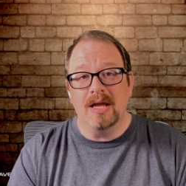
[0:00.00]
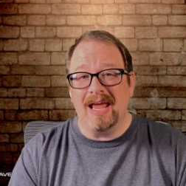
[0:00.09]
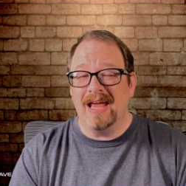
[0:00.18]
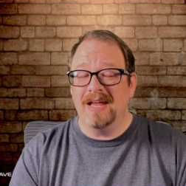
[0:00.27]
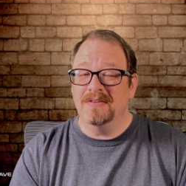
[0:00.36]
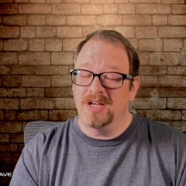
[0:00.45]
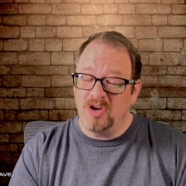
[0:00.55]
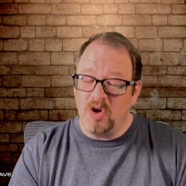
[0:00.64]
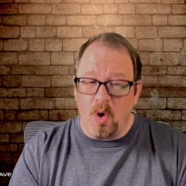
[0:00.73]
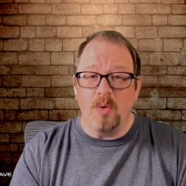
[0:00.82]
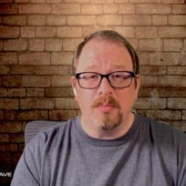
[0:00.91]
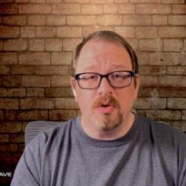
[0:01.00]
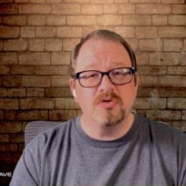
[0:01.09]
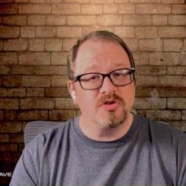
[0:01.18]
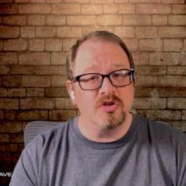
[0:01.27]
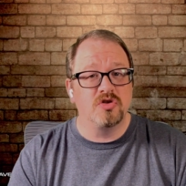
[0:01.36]
and it
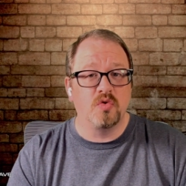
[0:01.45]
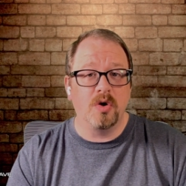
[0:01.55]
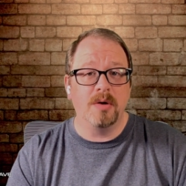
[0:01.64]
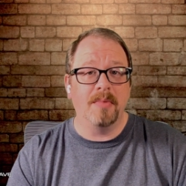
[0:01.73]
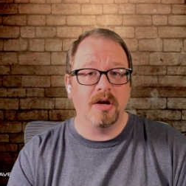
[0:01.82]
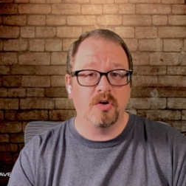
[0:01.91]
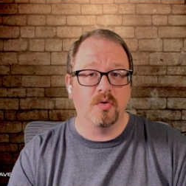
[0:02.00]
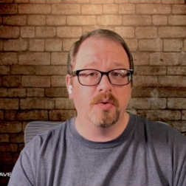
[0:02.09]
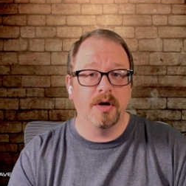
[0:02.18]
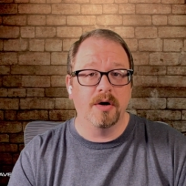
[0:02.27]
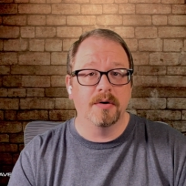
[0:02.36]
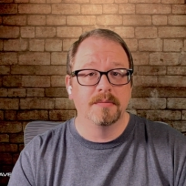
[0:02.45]
almost destroyed my career.